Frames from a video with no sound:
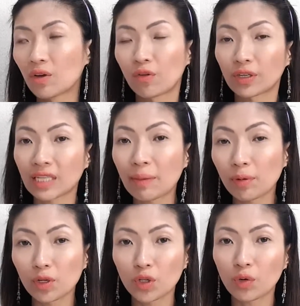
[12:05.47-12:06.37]
for
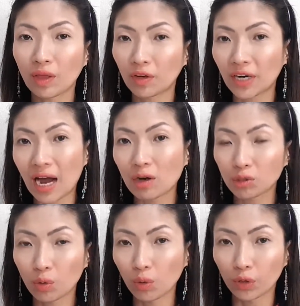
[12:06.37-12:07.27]
example, you know that your
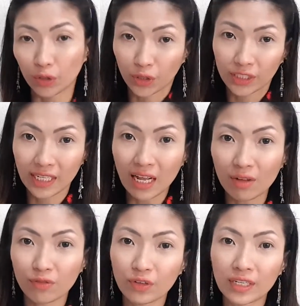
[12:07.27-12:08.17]
household or yourself
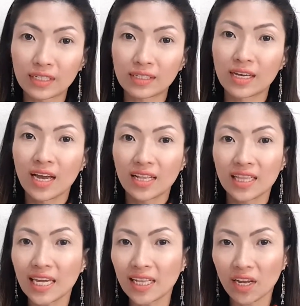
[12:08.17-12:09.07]
is
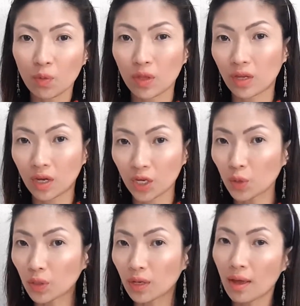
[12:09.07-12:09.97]
dealing with
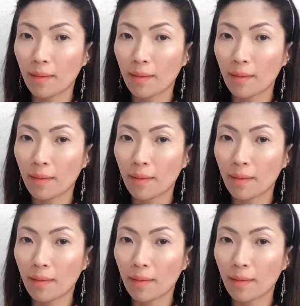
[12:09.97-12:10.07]
acute